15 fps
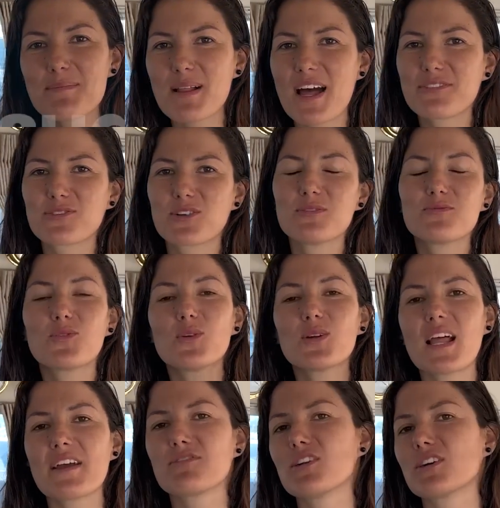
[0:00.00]
platform for
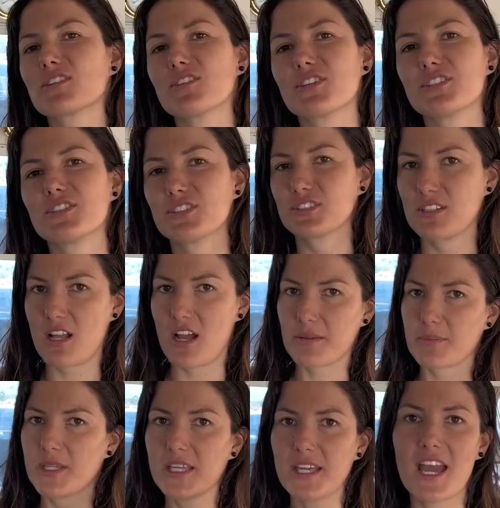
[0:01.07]
lifelong learners like
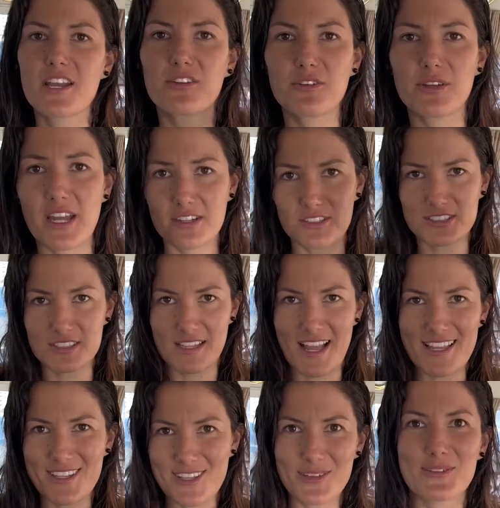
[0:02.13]
me and creators
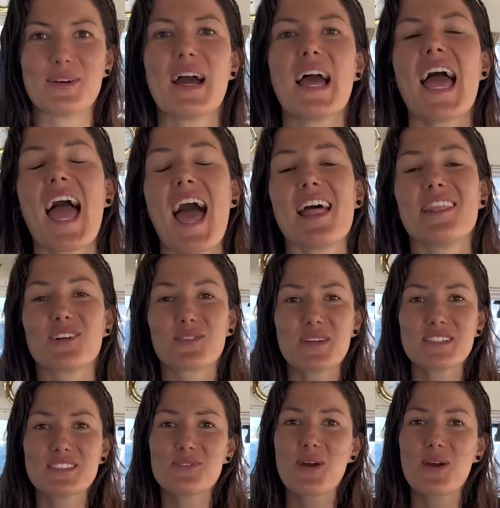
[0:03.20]
like you. And the reason